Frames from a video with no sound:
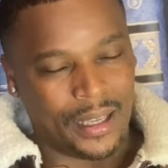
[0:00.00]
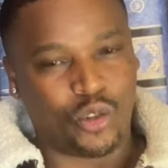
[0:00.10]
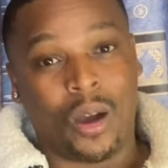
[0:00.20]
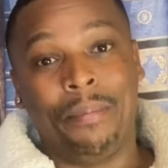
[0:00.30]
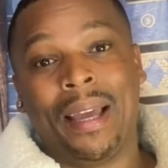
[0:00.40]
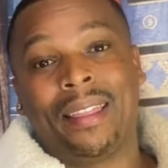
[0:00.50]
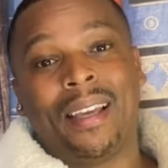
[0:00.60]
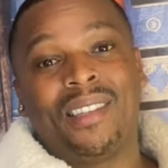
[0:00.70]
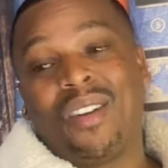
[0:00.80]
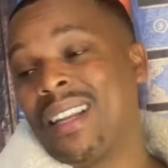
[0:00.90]
So I made
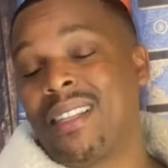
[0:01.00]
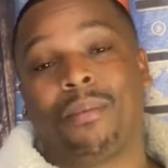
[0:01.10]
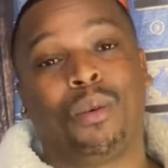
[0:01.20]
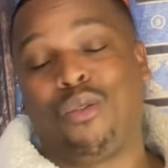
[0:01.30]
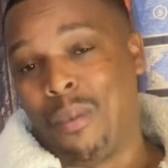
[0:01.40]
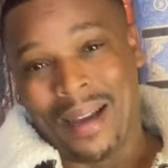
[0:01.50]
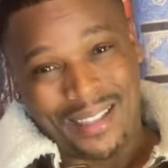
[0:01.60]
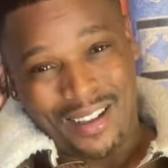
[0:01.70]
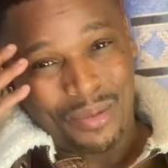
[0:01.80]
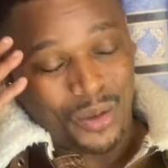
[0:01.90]
things very simple for
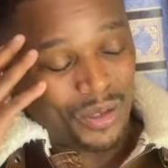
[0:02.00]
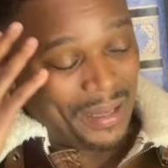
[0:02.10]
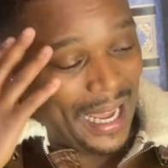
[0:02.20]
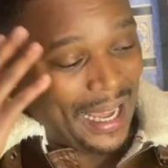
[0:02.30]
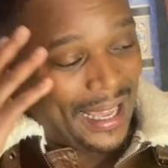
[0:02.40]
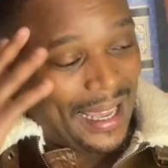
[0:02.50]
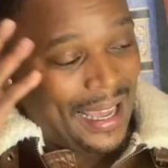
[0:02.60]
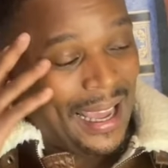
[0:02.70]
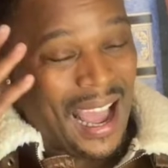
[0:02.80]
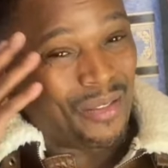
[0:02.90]
myself because, Mina,
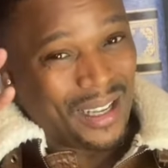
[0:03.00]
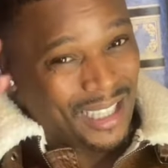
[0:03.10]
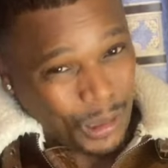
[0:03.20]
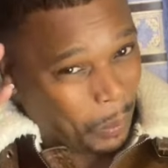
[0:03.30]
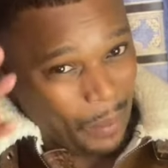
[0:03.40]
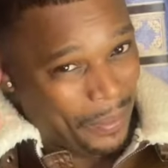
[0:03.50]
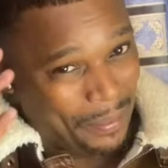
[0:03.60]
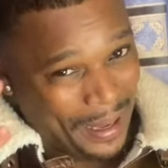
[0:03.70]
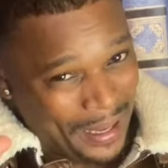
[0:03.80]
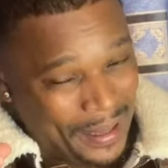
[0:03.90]
I've got this
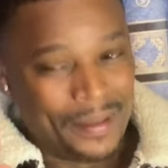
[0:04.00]
problem, man.